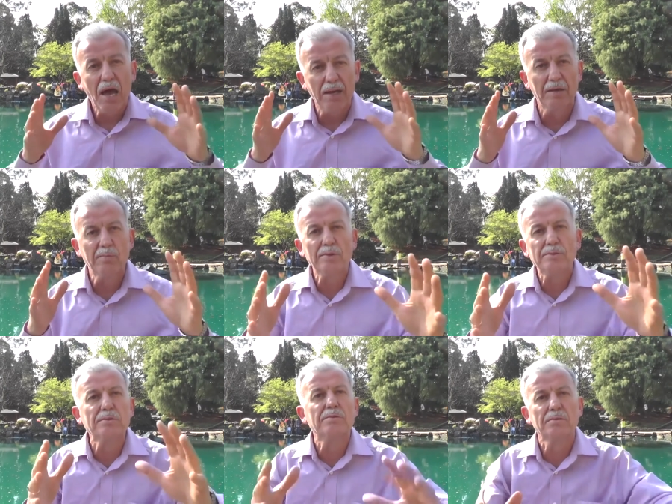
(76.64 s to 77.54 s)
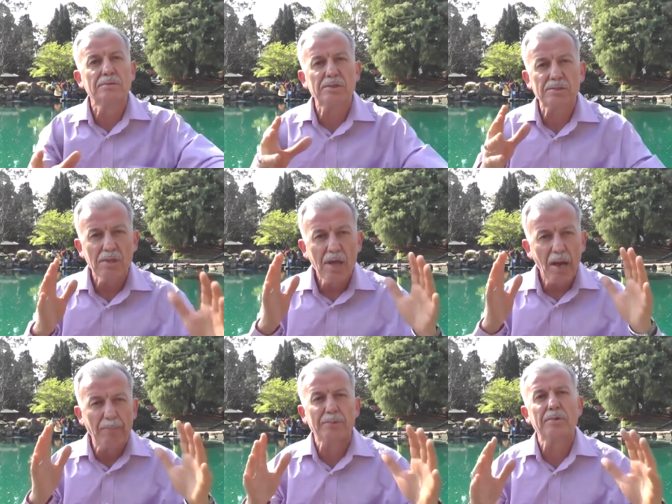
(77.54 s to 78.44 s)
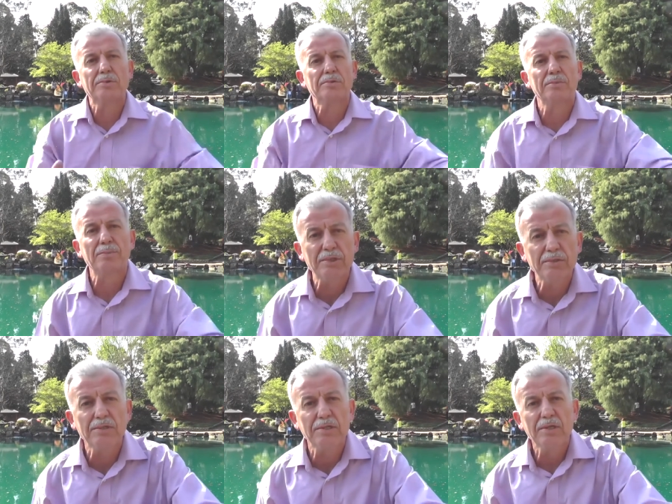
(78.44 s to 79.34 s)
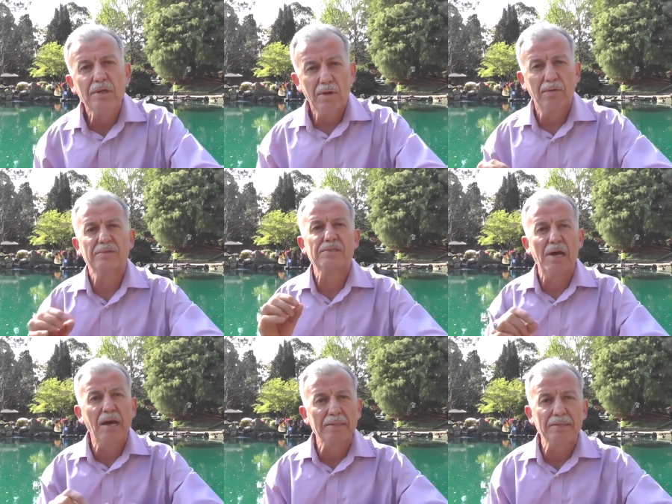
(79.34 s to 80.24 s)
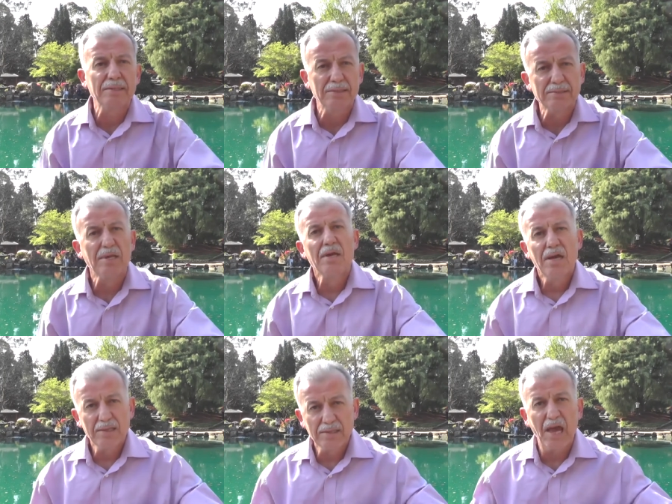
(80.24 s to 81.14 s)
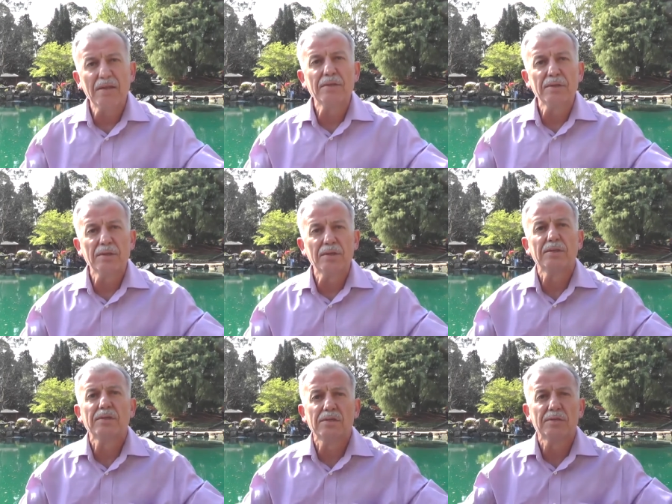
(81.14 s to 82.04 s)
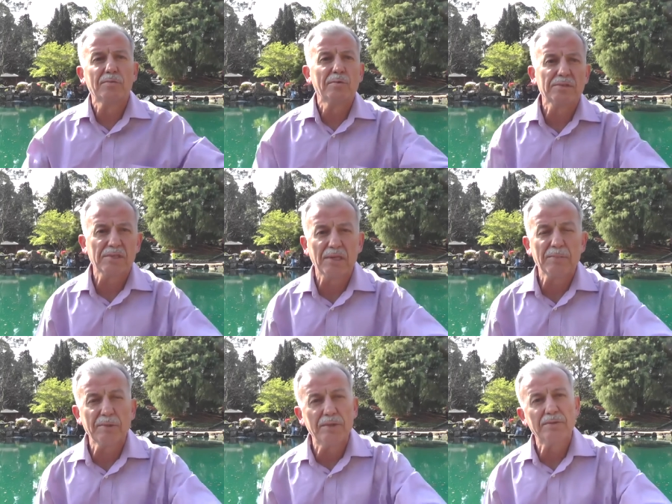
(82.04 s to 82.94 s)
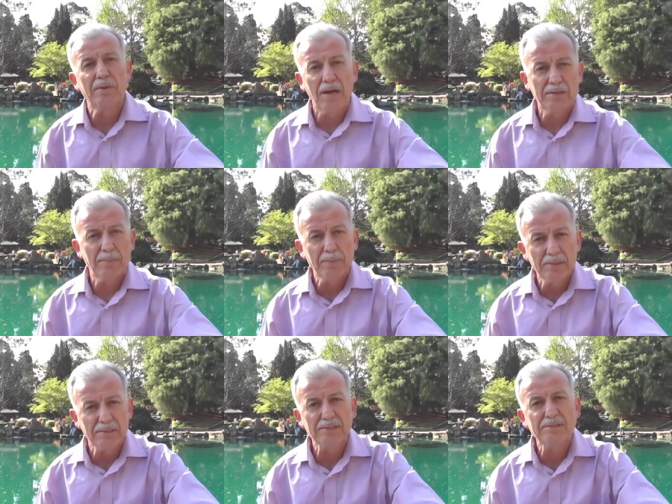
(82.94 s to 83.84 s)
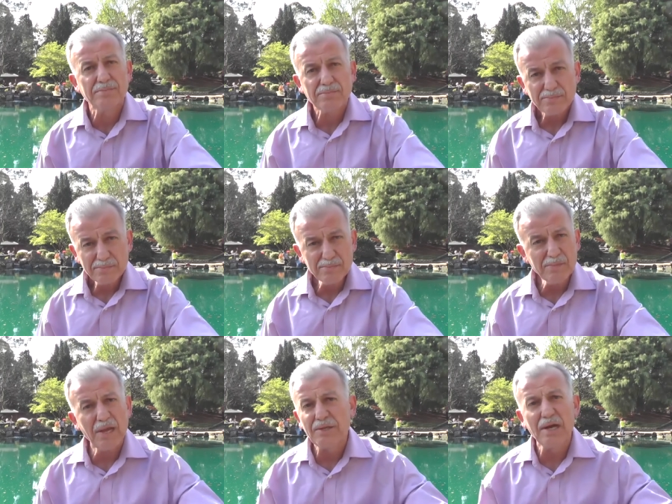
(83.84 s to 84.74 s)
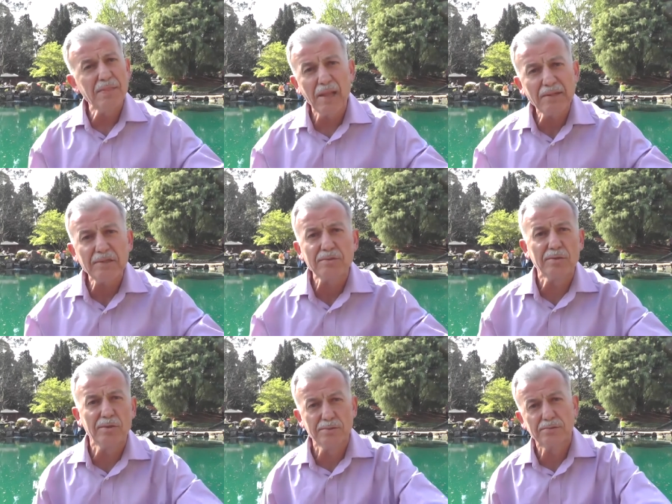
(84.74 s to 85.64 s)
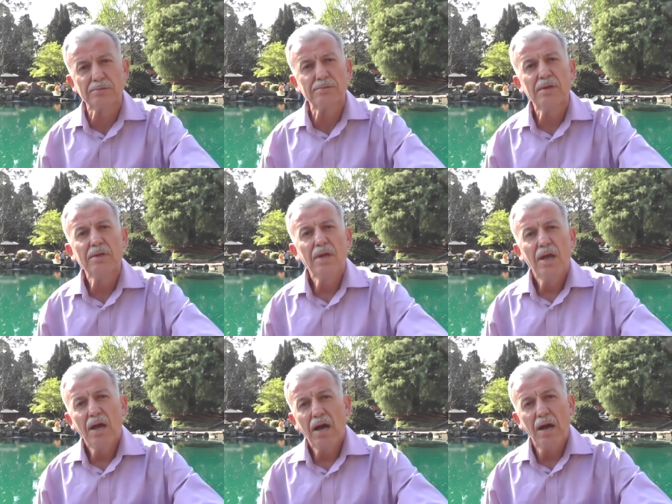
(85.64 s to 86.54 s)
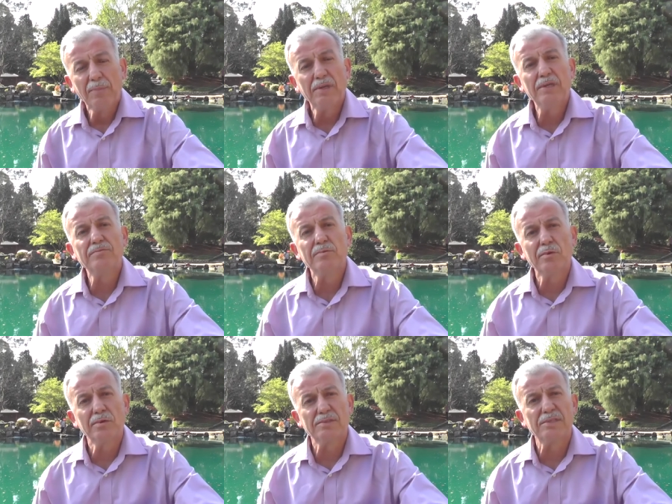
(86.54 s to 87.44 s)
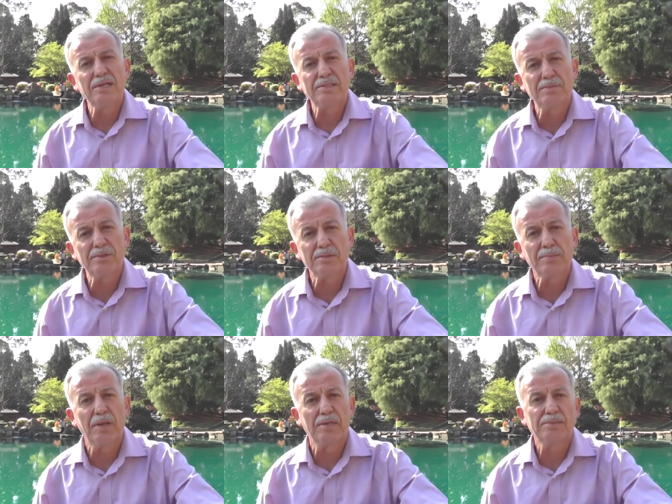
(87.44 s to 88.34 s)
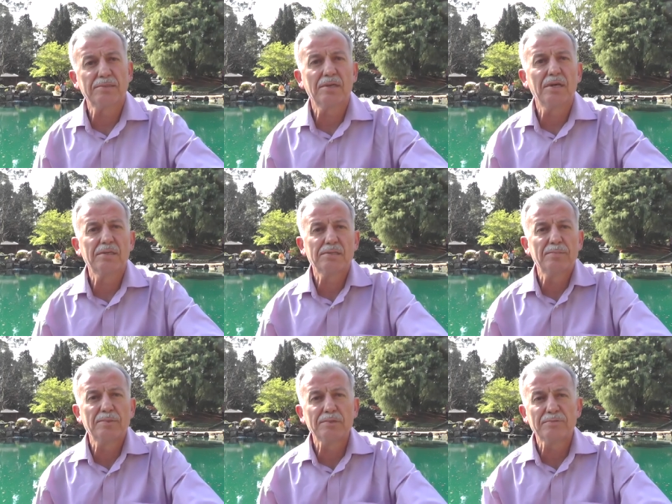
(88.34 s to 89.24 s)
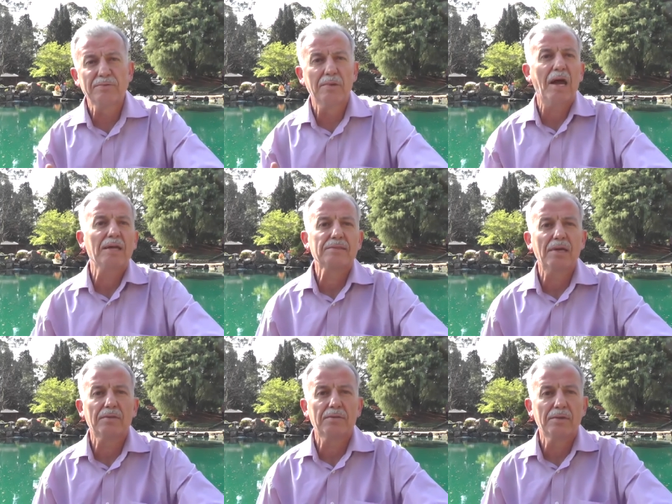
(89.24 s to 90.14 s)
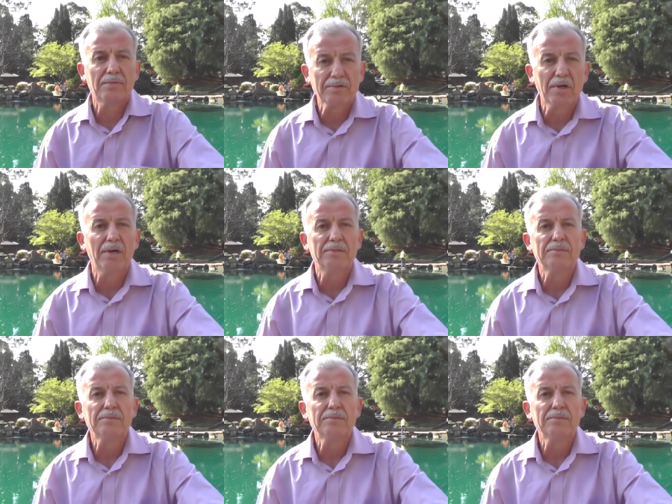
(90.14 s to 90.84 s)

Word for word: and I want you to just approach the beauty of these ideas the, and the you know the word that I'm going to utter, please, and you got nothing to lose. I believe the world is an exhibition place. It is a beautiful art gallery of God,